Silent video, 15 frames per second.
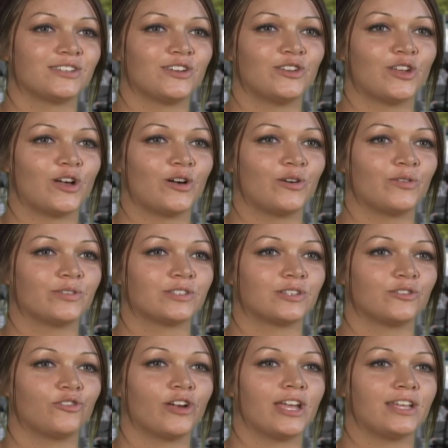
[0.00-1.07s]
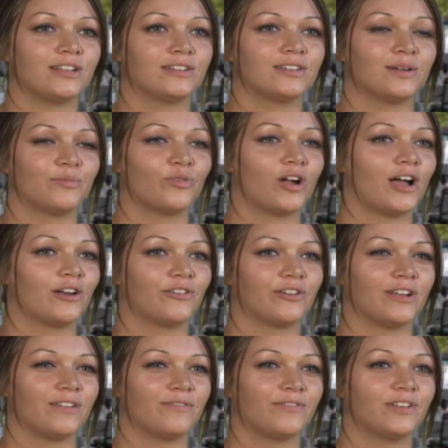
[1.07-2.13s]
you know, it was a great
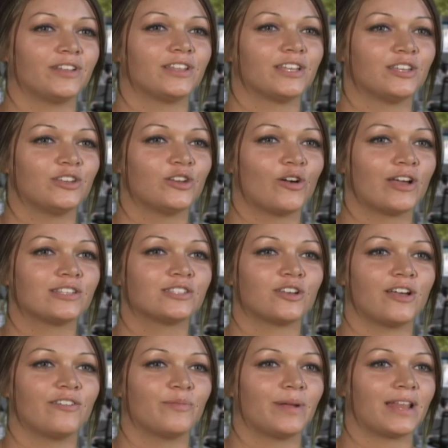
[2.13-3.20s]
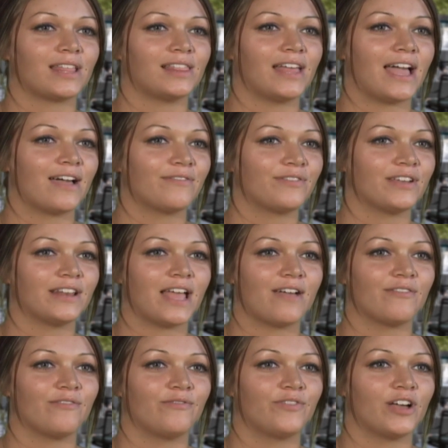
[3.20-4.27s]
camaraderie feeling. You know, I saw everybody laughing,
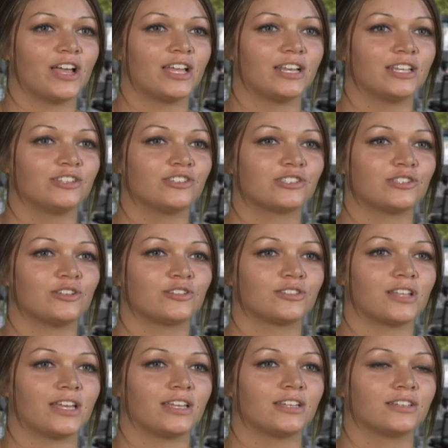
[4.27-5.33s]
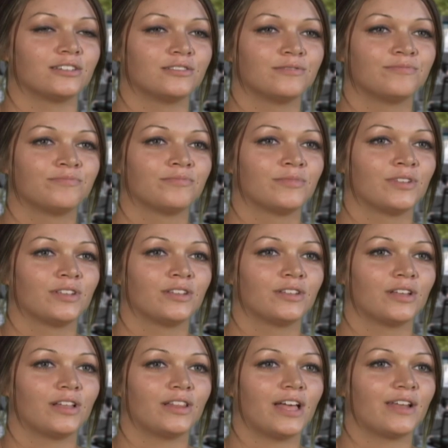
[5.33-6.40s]
having fun. It just looked like
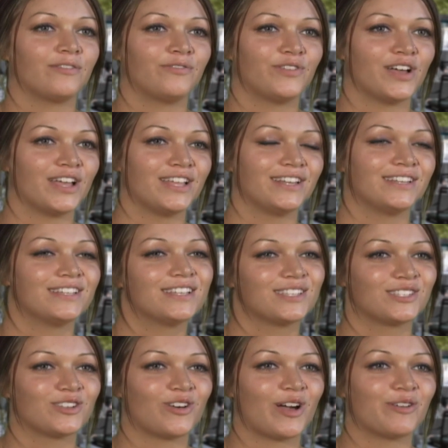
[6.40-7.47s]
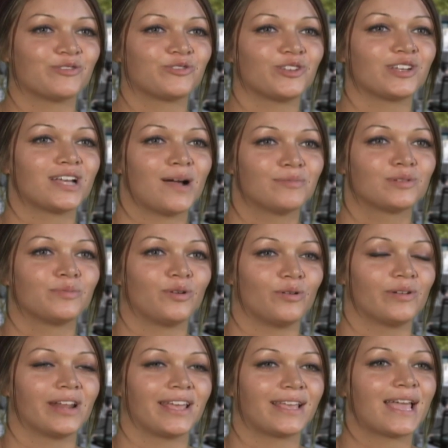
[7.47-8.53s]
a lot of fun. And so I was really comfortable
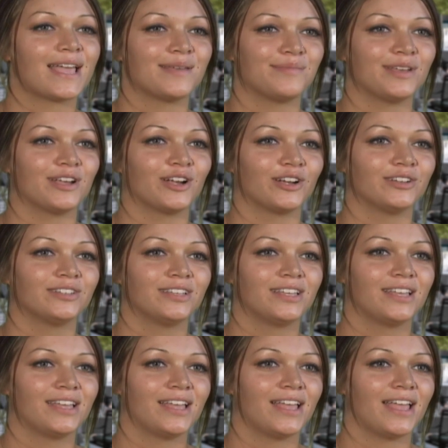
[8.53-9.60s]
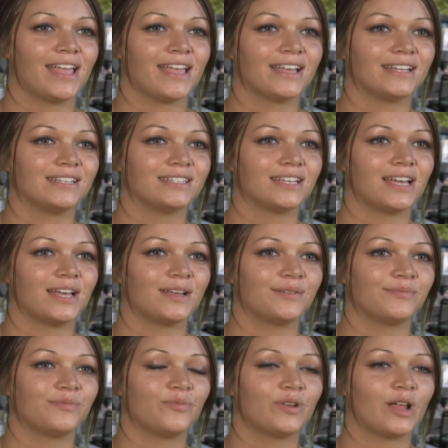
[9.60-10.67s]
when I came here. And
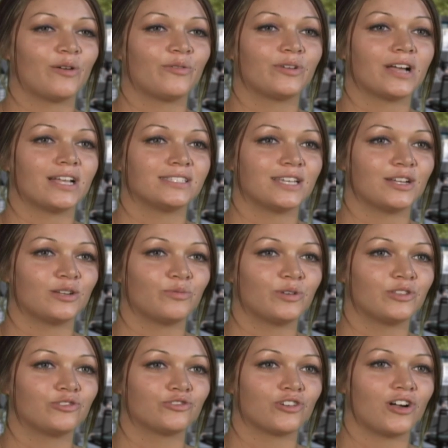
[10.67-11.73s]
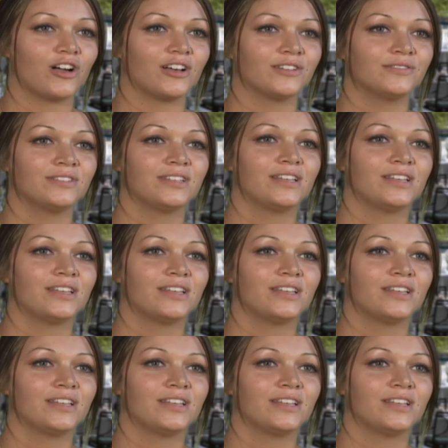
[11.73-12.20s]
um, when I got down to withdraw,